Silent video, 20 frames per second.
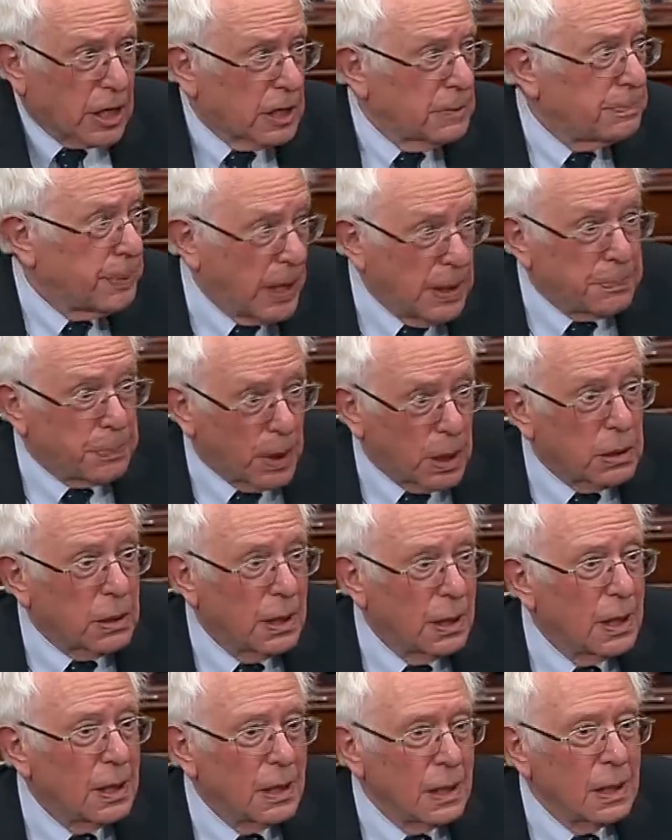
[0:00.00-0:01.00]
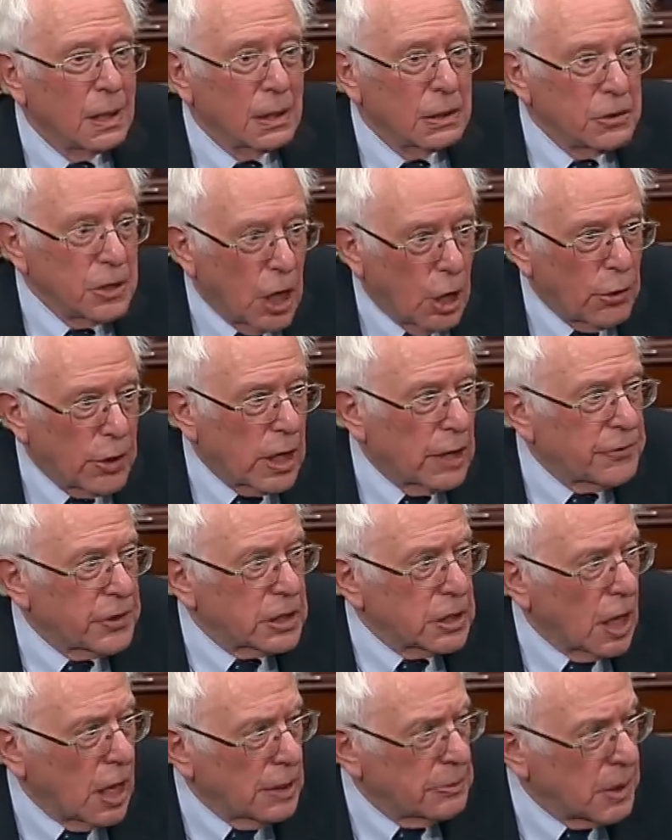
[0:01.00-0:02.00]
people know it every
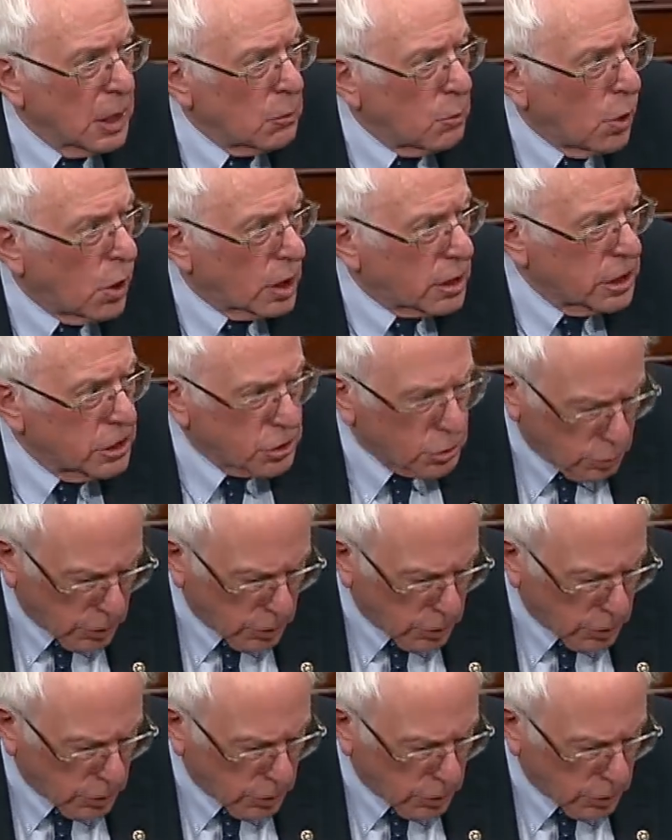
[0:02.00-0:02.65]
time they walk into a